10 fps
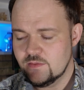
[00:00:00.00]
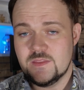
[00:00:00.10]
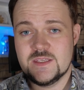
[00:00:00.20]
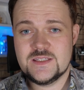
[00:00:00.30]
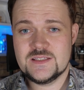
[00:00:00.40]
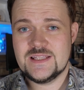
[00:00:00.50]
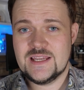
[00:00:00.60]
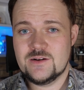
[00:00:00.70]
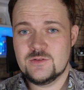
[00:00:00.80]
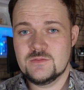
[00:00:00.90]
this is
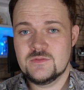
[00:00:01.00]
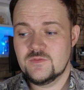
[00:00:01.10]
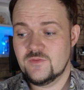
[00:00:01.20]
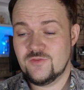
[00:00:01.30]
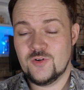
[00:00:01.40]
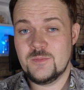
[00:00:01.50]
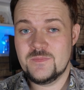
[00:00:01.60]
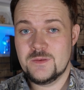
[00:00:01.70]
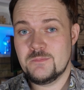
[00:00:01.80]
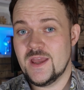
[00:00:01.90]
now
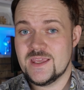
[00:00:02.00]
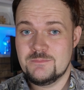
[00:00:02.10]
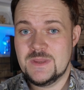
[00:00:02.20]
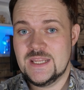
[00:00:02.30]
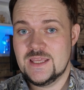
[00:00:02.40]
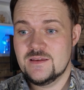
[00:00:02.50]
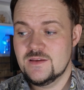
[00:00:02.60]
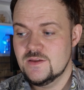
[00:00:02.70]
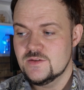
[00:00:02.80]
from the Mic Mini.